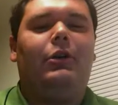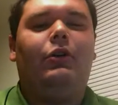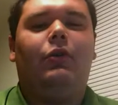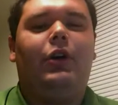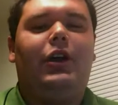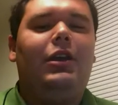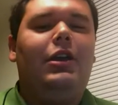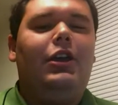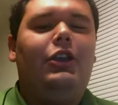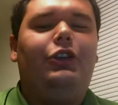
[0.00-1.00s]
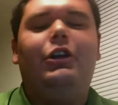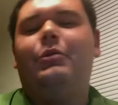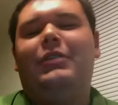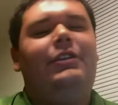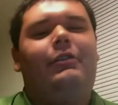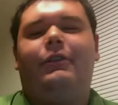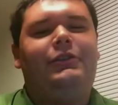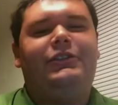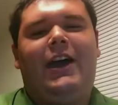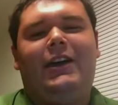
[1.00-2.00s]
McCoy, neither of
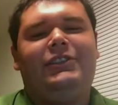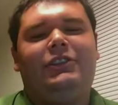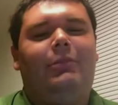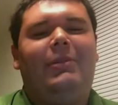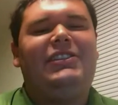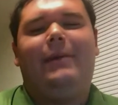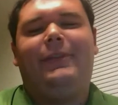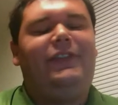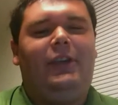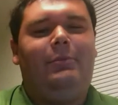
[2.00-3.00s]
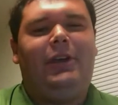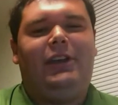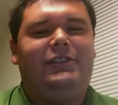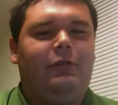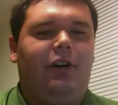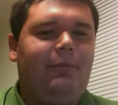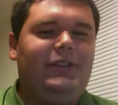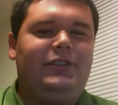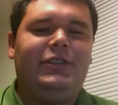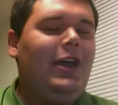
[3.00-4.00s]
those guys are going to be top 15 picks in 12
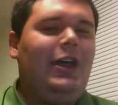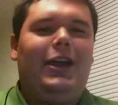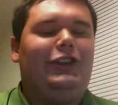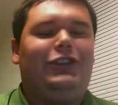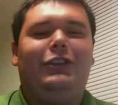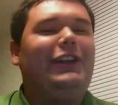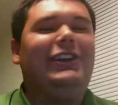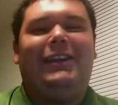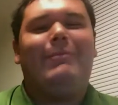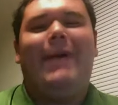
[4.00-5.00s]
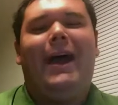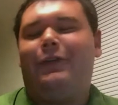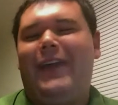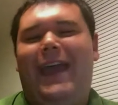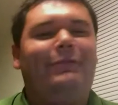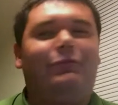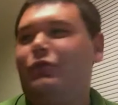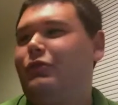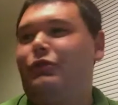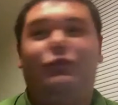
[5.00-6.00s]
months. It doesn't even matter if they have
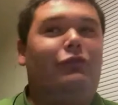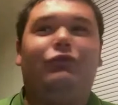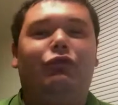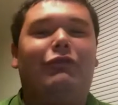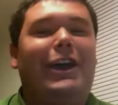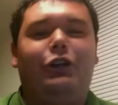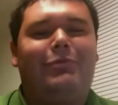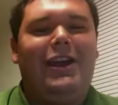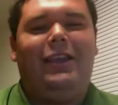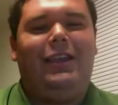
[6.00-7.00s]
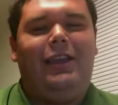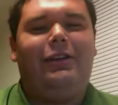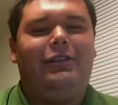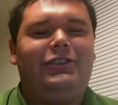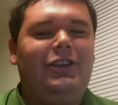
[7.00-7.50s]
record-breaking years.